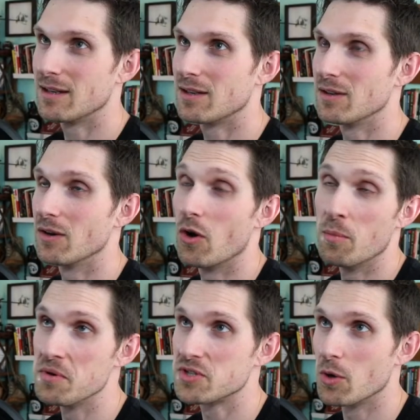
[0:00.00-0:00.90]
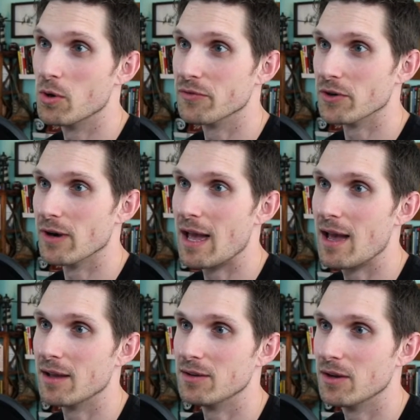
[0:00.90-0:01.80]
can almost go over your
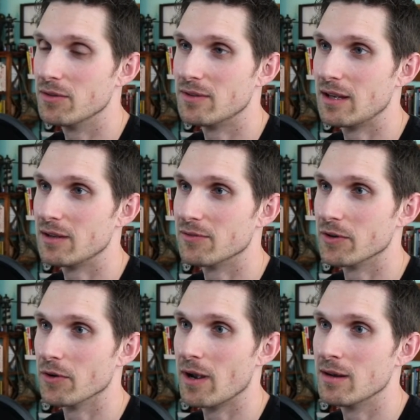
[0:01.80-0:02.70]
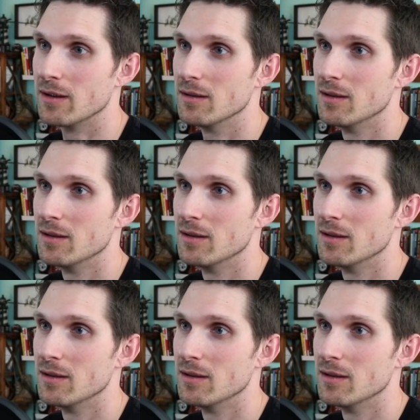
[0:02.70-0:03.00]
head. You know, you take it for granted.